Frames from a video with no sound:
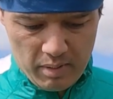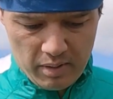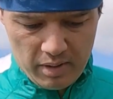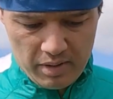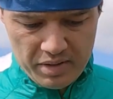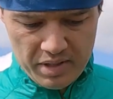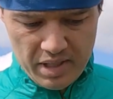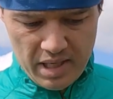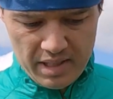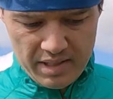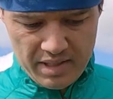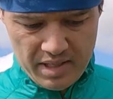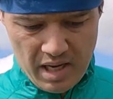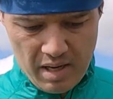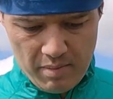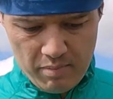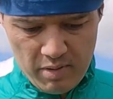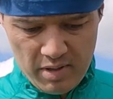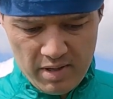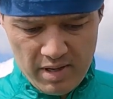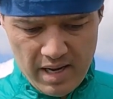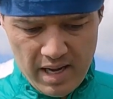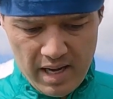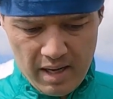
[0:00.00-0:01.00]
I'm not going to start
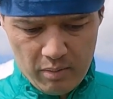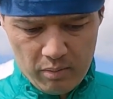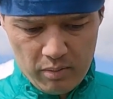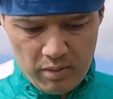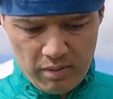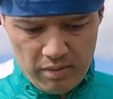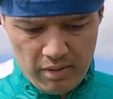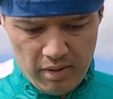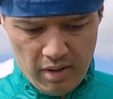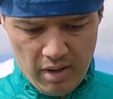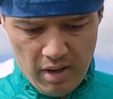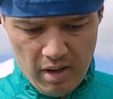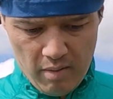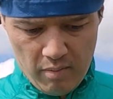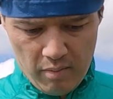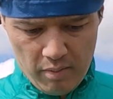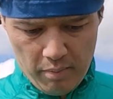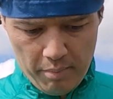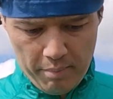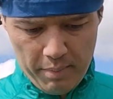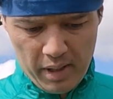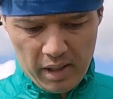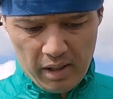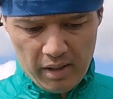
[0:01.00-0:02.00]
tapering now,
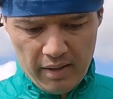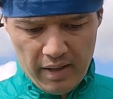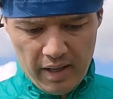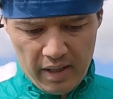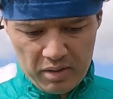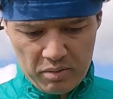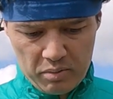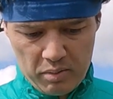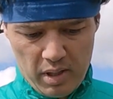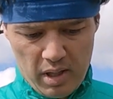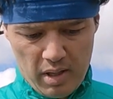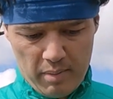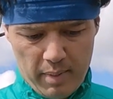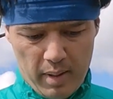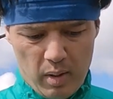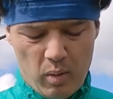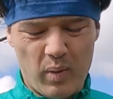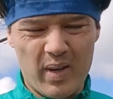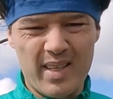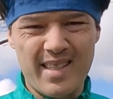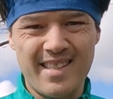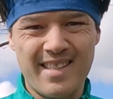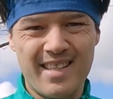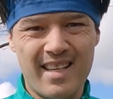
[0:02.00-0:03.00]
middle of next week,
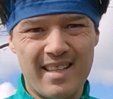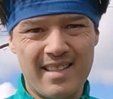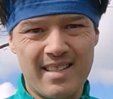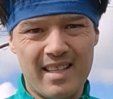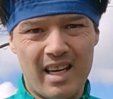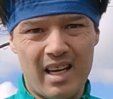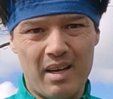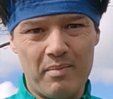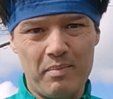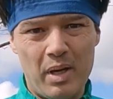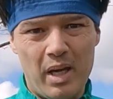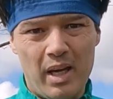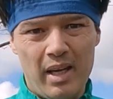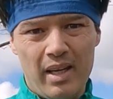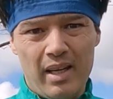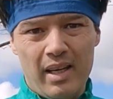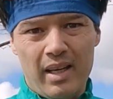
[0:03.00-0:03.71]
about Wednesday time.